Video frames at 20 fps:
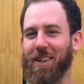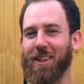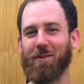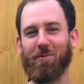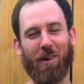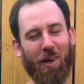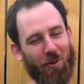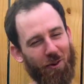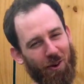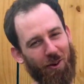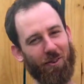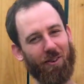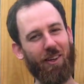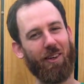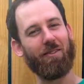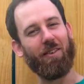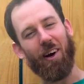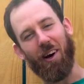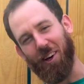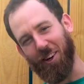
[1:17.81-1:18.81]
you may want to
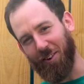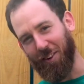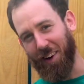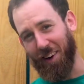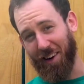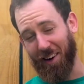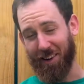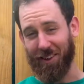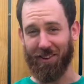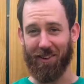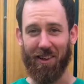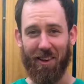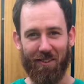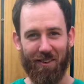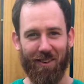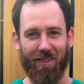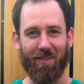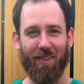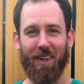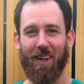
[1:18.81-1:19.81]
reevaluate how you're
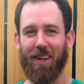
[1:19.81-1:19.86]
living.